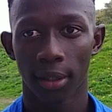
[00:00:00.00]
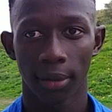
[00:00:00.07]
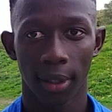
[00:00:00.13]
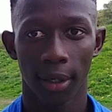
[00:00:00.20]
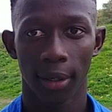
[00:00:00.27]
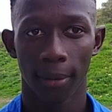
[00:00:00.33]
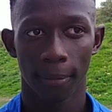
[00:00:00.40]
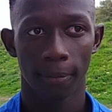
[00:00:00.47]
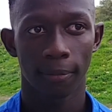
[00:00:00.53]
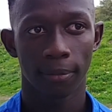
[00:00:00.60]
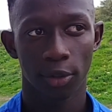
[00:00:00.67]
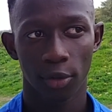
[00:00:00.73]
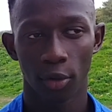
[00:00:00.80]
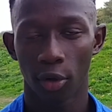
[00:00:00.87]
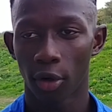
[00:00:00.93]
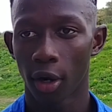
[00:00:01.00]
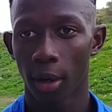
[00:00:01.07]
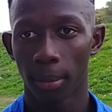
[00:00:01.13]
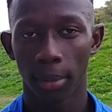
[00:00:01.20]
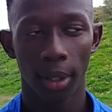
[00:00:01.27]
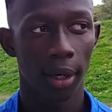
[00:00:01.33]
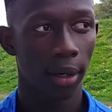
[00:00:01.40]
yeah, good club,
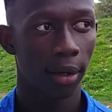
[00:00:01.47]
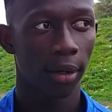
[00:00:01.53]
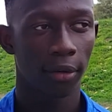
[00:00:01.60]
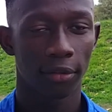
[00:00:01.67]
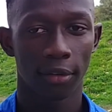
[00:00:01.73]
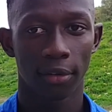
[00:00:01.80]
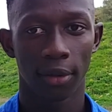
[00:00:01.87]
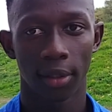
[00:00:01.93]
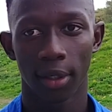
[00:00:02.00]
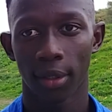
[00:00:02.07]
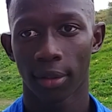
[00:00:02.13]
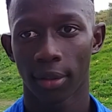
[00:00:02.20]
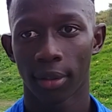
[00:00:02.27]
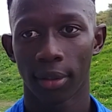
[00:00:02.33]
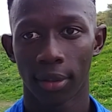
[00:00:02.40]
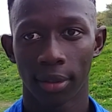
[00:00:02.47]
yeah, everything. Yeah.